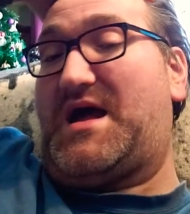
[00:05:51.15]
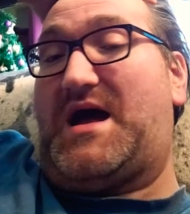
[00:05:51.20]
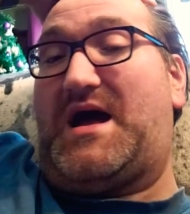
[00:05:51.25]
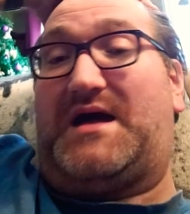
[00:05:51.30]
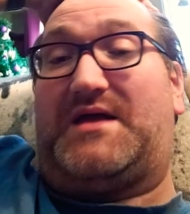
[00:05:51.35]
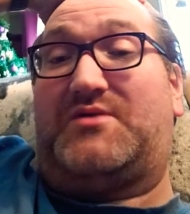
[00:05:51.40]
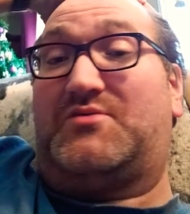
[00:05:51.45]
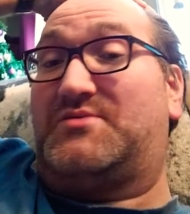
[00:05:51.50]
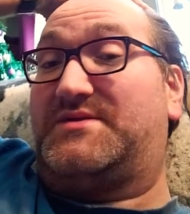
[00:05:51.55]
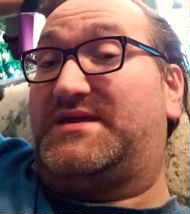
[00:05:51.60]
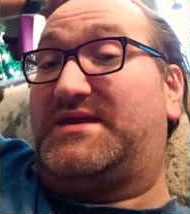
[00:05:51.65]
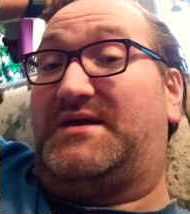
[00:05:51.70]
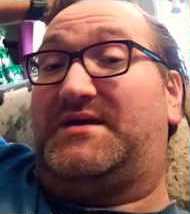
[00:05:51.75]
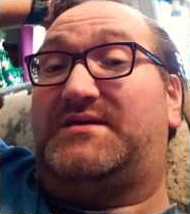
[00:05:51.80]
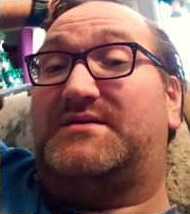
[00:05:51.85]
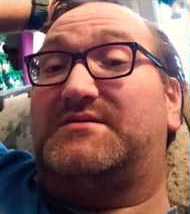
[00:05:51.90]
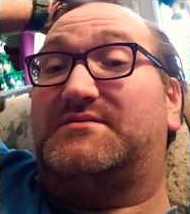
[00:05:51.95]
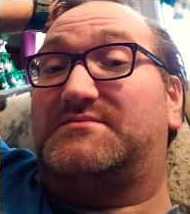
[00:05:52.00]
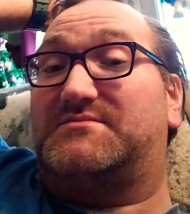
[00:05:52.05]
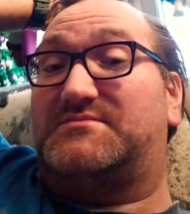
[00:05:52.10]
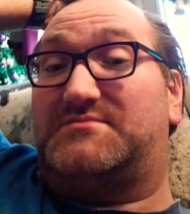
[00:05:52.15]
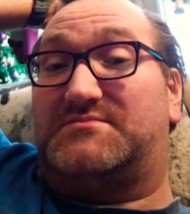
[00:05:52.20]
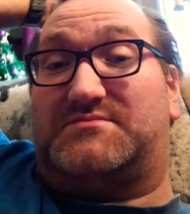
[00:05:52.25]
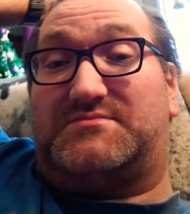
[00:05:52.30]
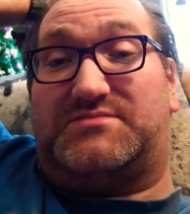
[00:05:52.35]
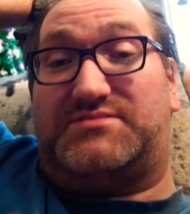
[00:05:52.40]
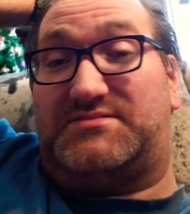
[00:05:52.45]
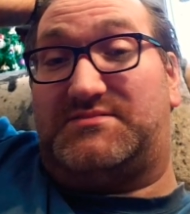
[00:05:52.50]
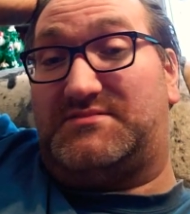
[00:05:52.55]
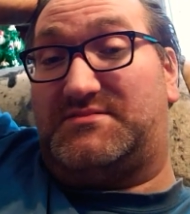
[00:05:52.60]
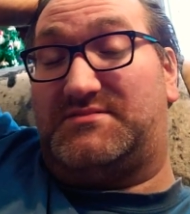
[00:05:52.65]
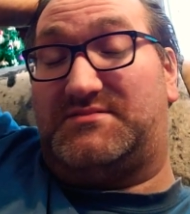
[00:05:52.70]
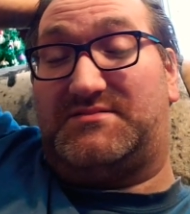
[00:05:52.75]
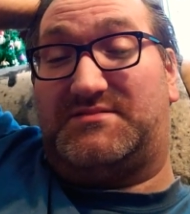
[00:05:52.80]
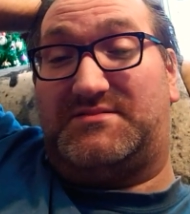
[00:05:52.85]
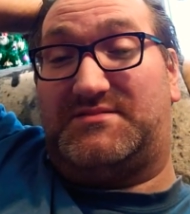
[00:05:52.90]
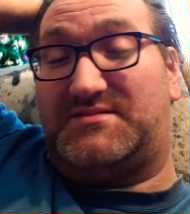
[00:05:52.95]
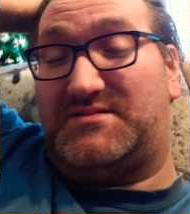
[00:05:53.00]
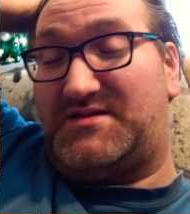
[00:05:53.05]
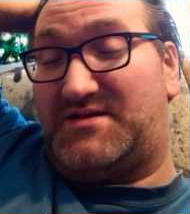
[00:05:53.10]
don't get it. I
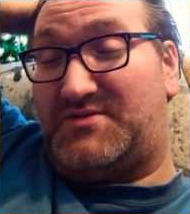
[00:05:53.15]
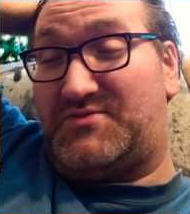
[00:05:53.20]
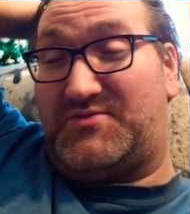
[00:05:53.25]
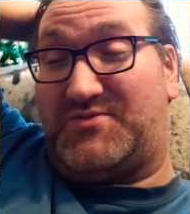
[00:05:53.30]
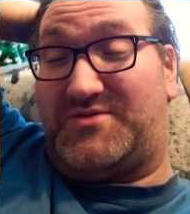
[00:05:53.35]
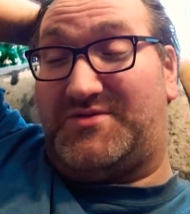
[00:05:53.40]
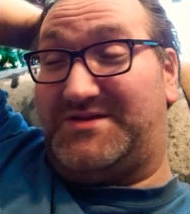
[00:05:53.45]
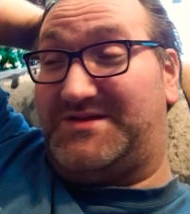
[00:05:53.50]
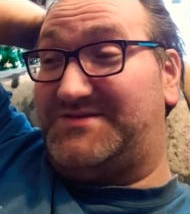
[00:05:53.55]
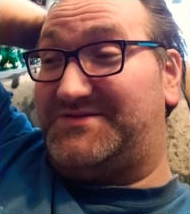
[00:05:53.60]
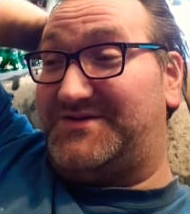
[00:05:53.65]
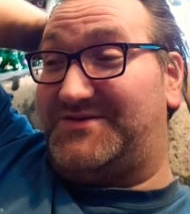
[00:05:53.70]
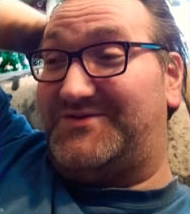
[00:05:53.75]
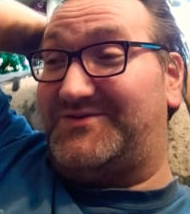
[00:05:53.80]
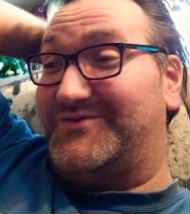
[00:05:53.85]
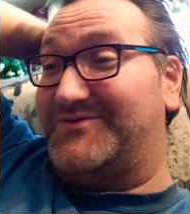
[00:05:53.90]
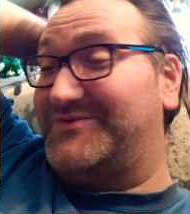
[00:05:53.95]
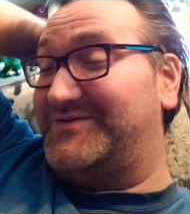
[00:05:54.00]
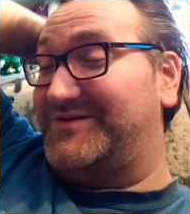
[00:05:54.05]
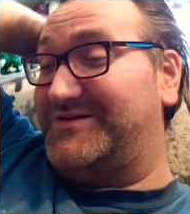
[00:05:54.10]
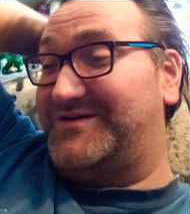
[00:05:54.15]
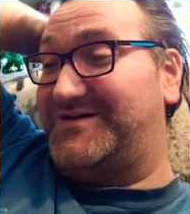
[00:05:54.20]
really don't.